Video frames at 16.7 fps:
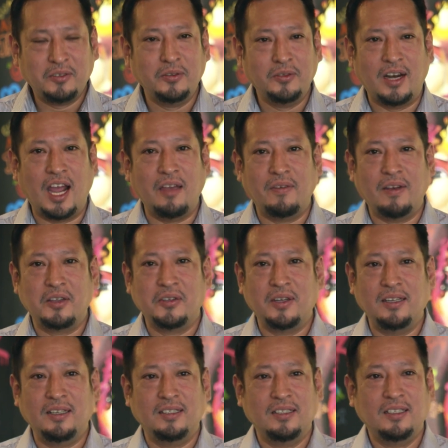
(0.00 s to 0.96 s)
drive
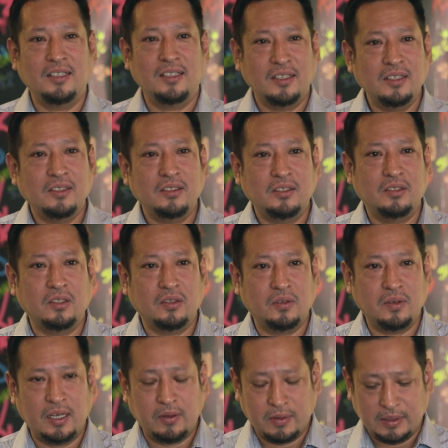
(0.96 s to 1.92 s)
actually. So
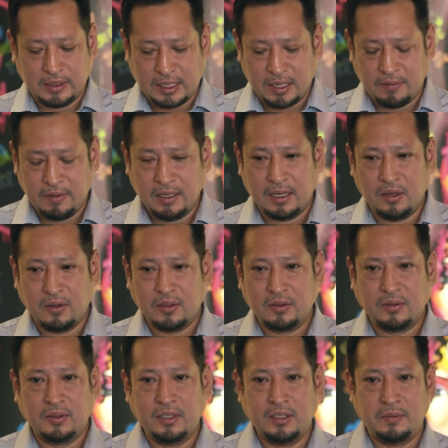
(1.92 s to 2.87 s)
when I was driving, I go
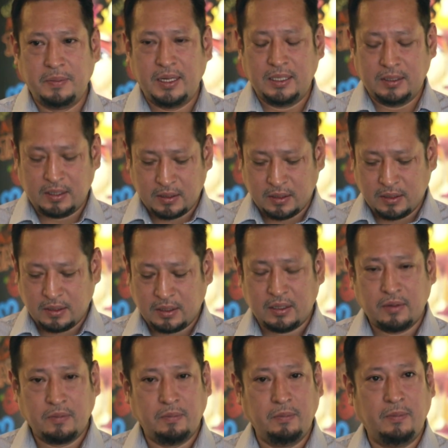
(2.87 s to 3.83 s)
to this place around
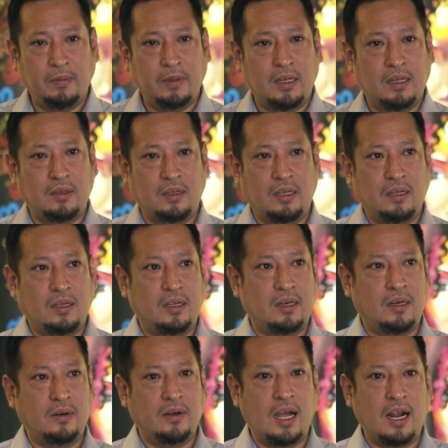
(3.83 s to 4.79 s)

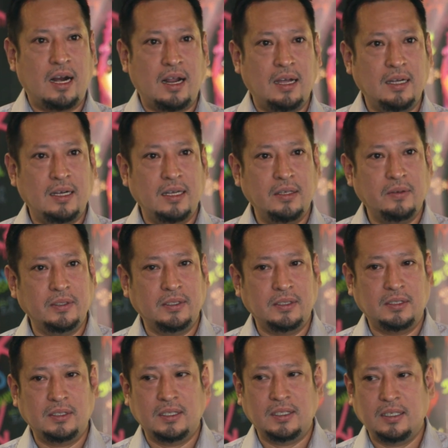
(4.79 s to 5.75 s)
Arkhangai, what
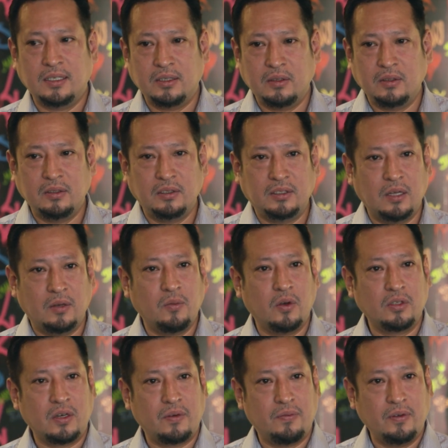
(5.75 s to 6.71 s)
is some
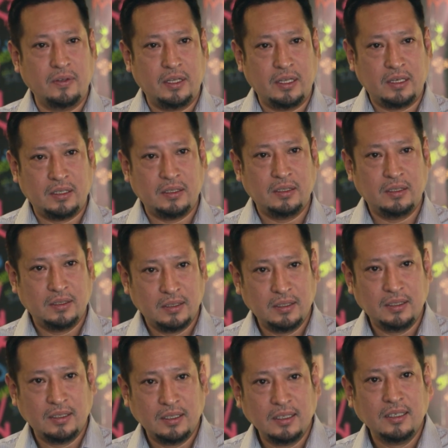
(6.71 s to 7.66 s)
waterfall there.
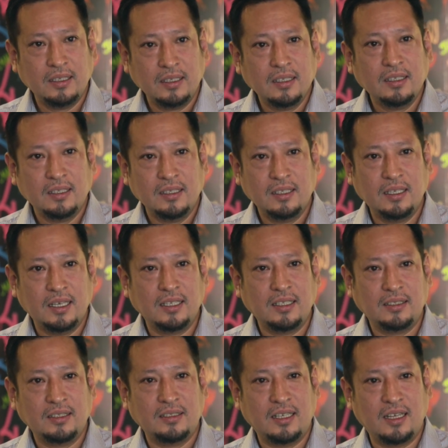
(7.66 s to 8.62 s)
Yeah,
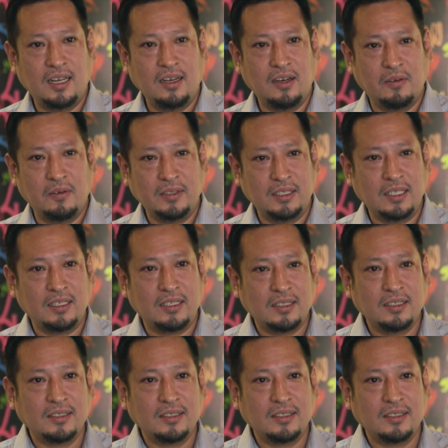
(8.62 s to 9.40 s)
I love it there.